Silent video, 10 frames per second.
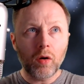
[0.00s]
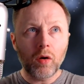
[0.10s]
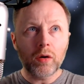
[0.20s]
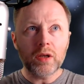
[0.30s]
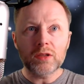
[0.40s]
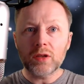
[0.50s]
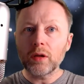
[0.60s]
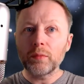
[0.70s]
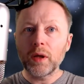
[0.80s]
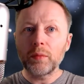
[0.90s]
All these
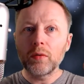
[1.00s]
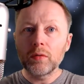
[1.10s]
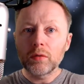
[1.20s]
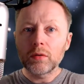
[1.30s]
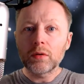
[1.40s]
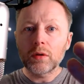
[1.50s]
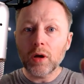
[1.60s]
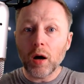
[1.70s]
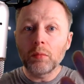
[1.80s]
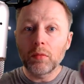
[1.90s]
other people
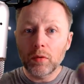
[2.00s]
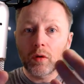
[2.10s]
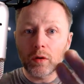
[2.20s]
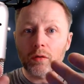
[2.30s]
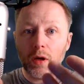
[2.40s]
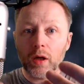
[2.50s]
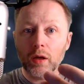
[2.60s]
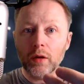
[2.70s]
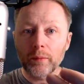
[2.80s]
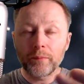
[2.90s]
come,
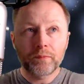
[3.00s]
right?